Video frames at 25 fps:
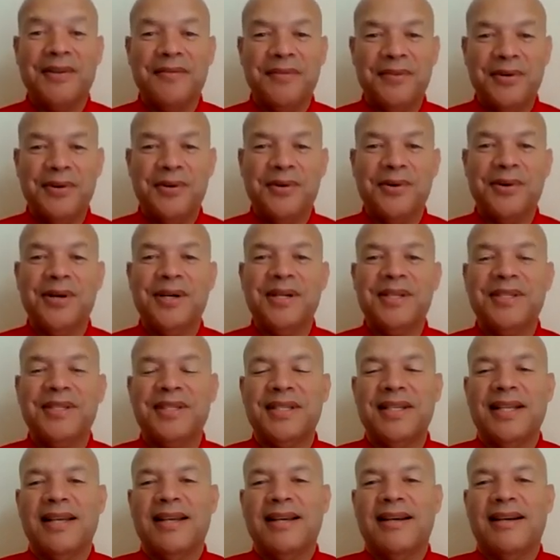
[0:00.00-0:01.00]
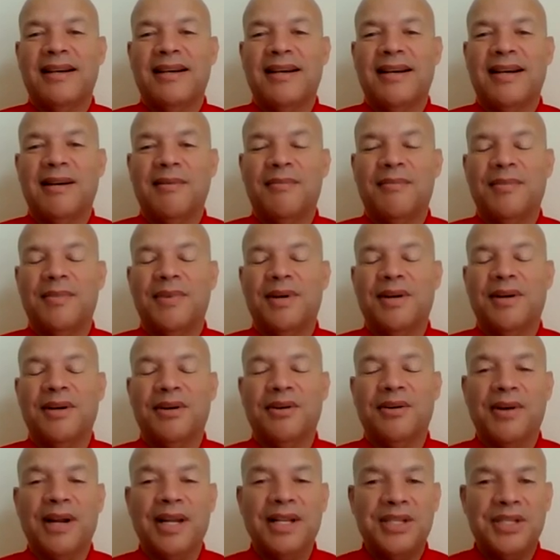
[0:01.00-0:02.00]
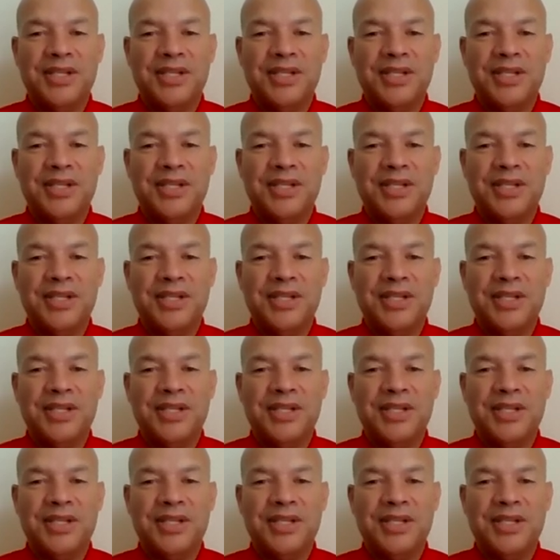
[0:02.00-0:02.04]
of course, a great